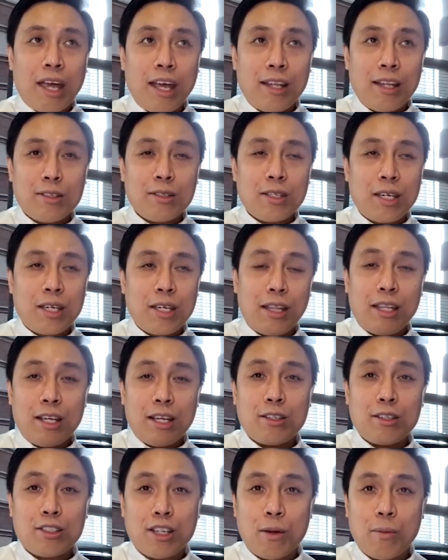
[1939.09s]
hence
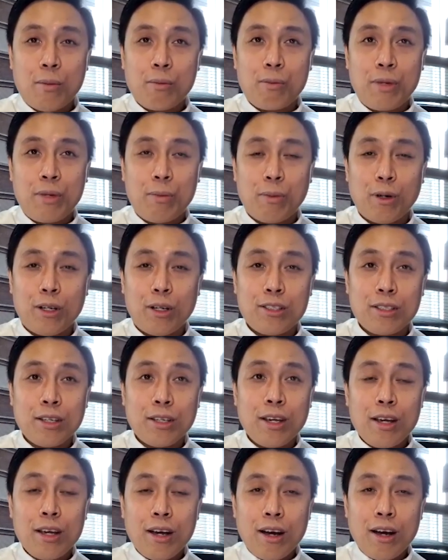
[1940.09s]
hitting some people's
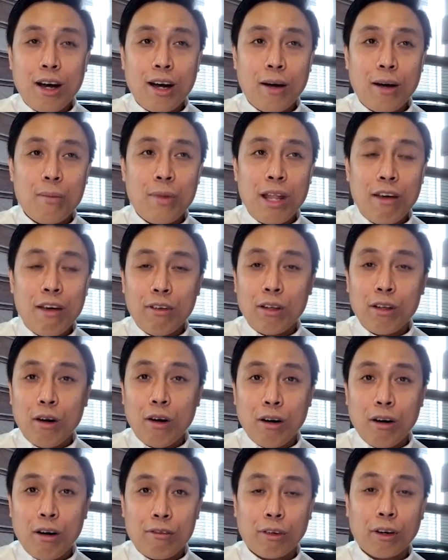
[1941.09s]
level
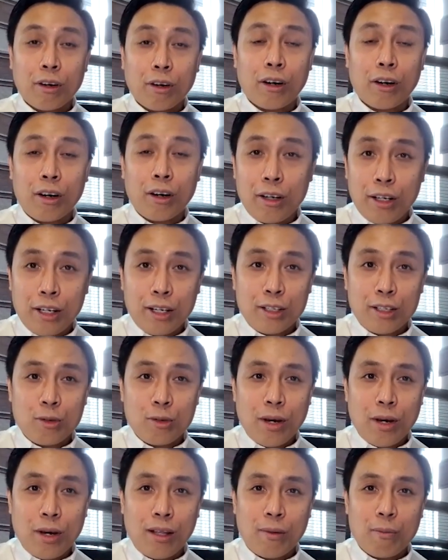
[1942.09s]
of earning
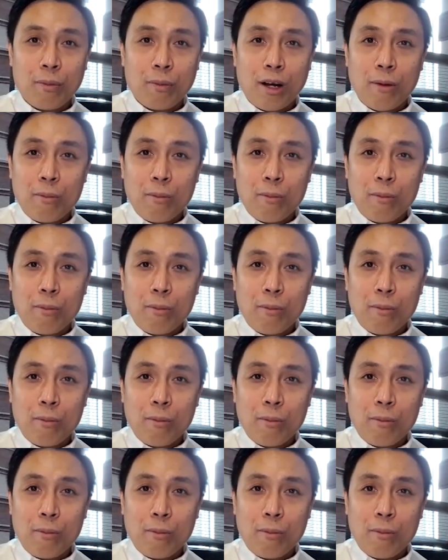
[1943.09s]
as well.